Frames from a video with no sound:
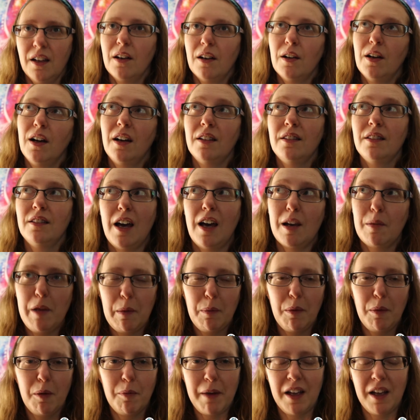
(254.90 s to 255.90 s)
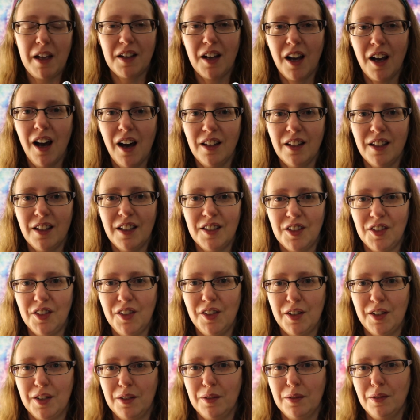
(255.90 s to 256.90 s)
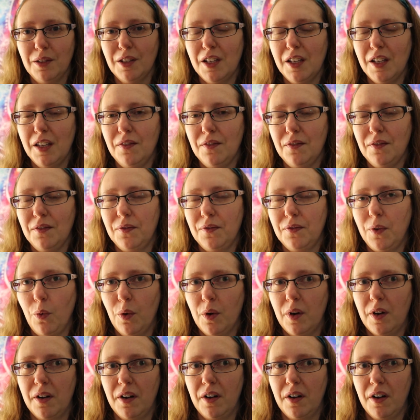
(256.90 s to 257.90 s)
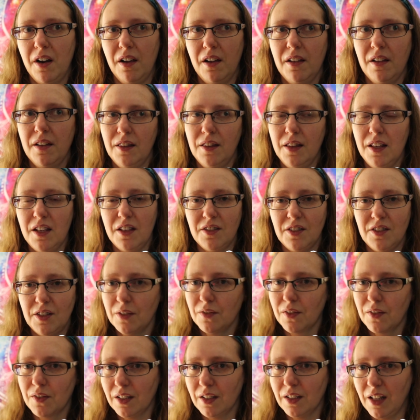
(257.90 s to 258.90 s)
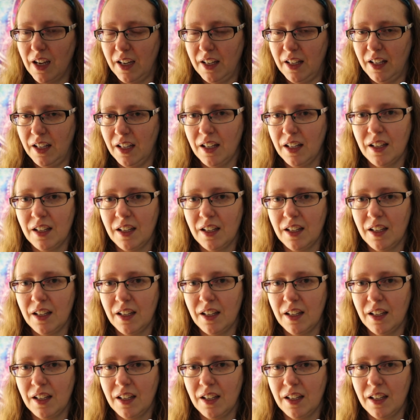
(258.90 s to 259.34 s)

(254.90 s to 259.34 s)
a lot of people might call it, you know, looking for the silver lining.